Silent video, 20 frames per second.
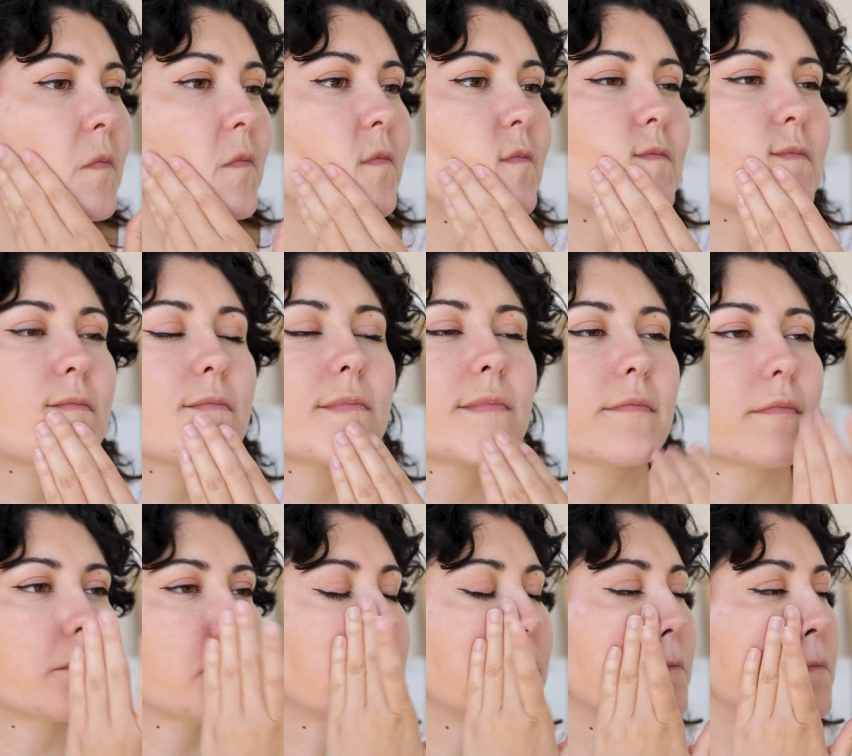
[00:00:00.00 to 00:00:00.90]
this
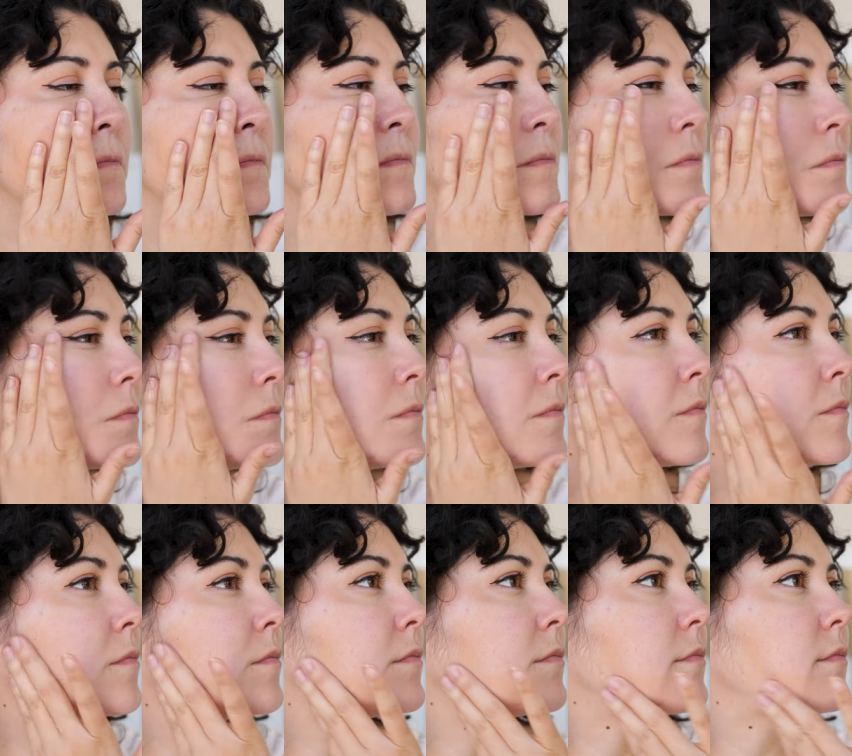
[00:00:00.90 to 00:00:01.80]
doesn't work
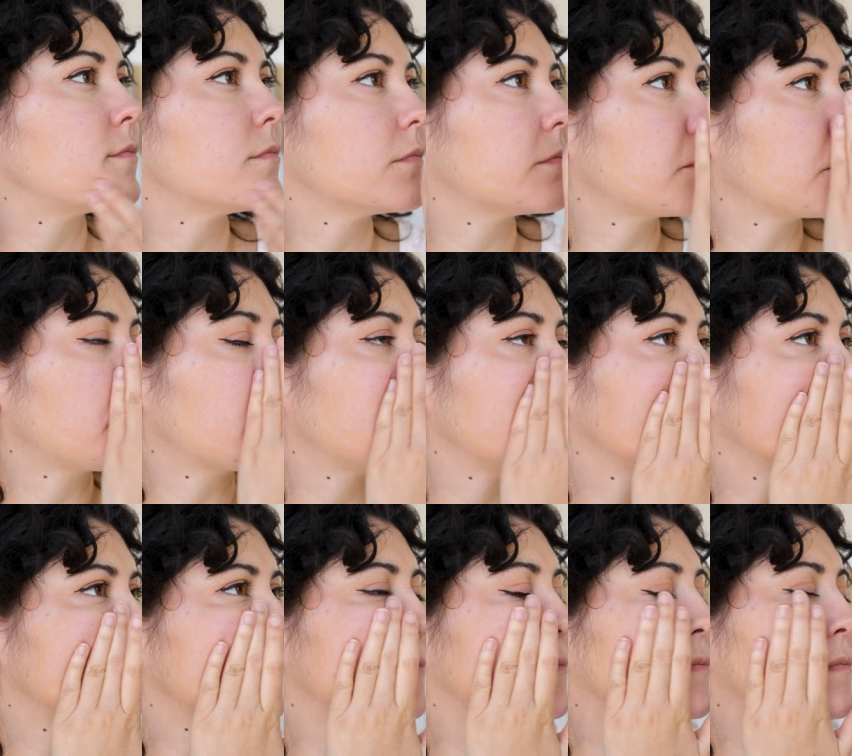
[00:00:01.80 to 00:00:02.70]
super well for
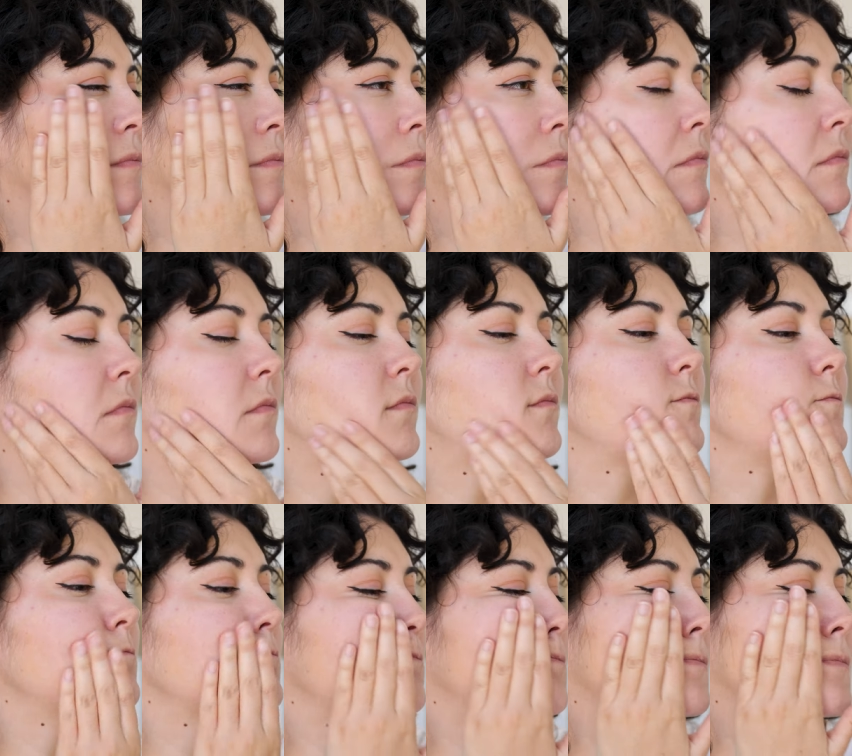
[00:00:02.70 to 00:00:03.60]
someone with very
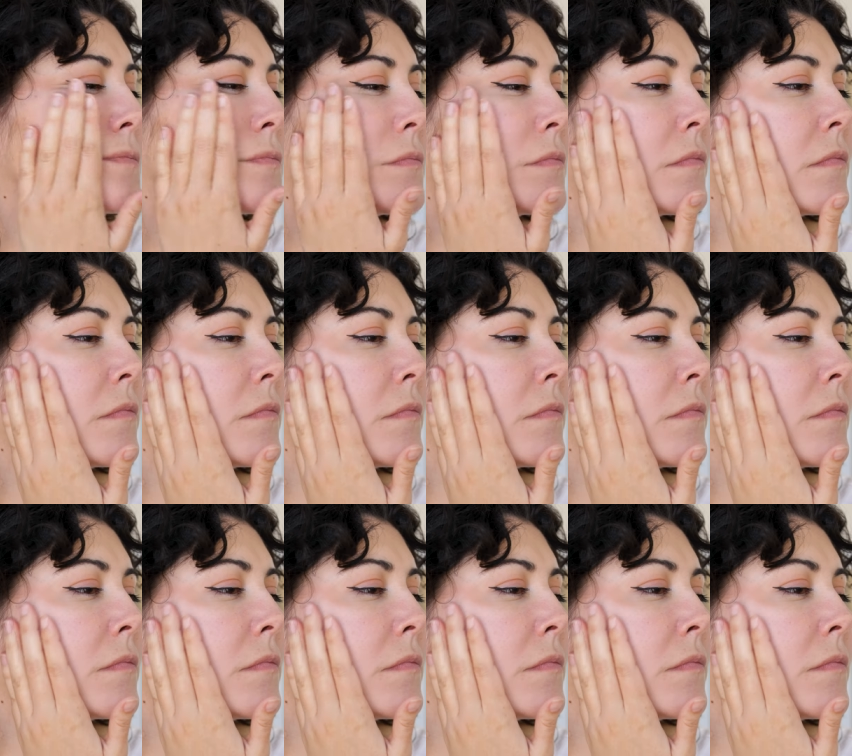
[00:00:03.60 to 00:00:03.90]
deep skin.